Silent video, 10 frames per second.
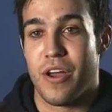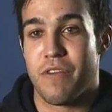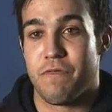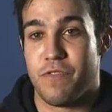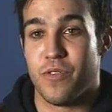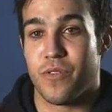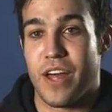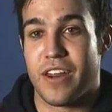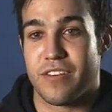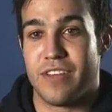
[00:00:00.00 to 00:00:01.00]
feel
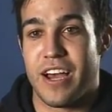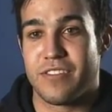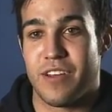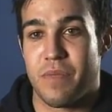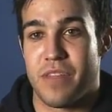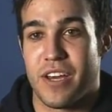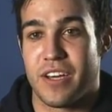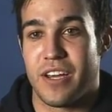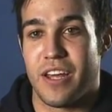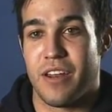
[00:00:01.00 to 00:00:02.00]
that exact same
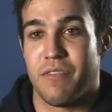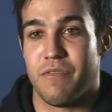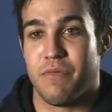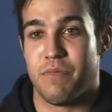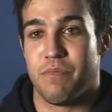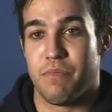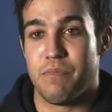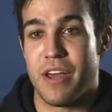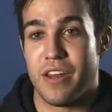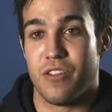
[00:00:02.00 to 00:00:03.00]
thing and have
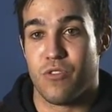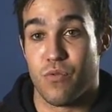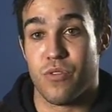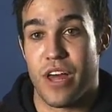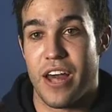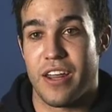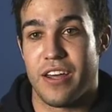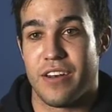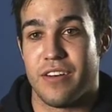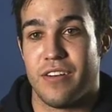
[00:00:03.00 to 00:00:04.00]
made it through that,
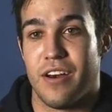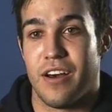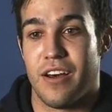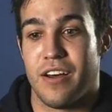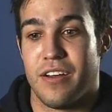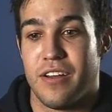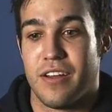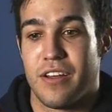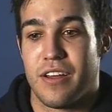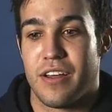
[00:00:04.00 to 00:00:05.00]
and I
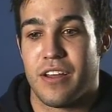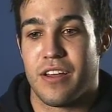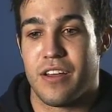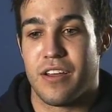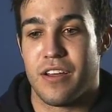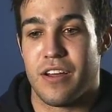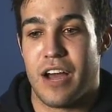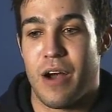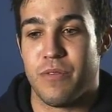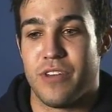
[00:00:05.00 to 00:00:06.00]

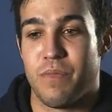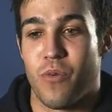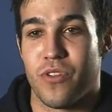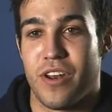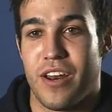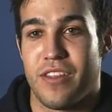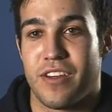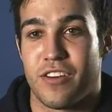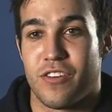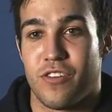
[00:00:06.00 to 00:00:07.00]
would say more than
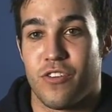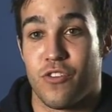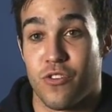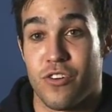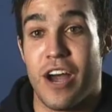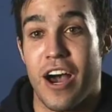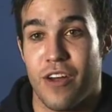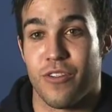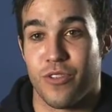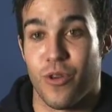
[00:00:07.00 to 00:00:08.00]
anything, you're
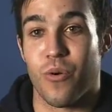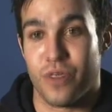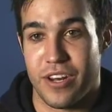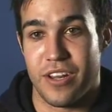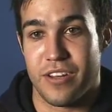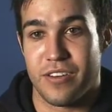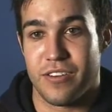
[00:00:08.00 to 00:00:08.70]
not alone in it.